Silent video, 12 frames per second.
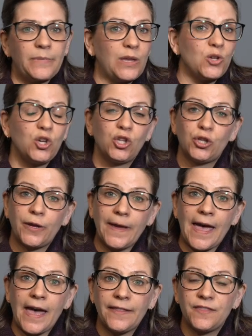You can look
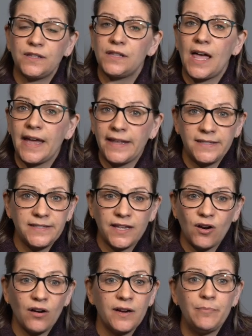at the lines
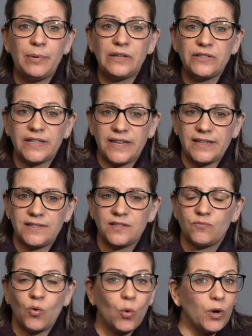that are in
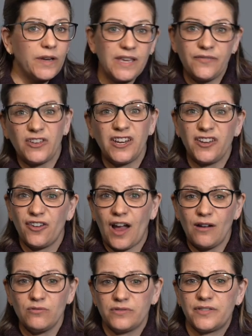buildings or even in your
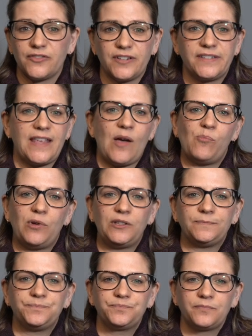house, for example.